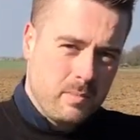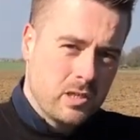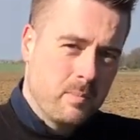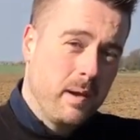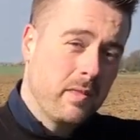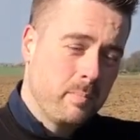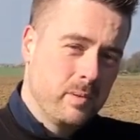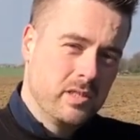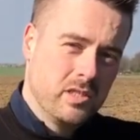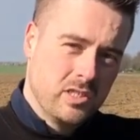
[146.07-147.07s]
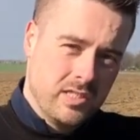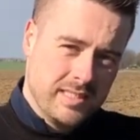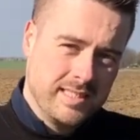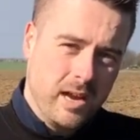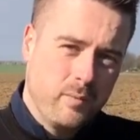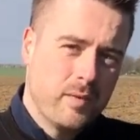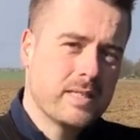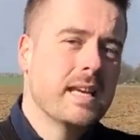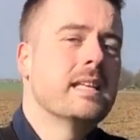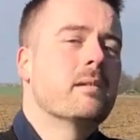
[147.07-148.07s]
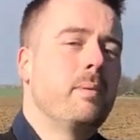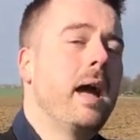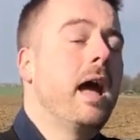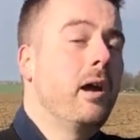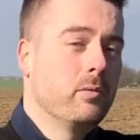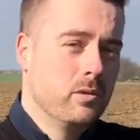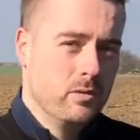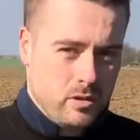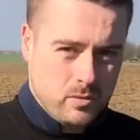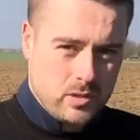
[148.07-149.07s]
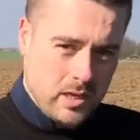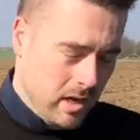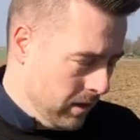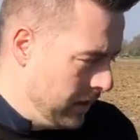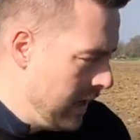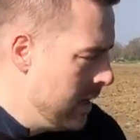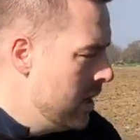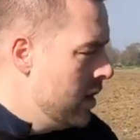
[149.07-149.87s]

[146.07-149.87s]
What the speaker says: much about the position itself as it is about how you use it, okay?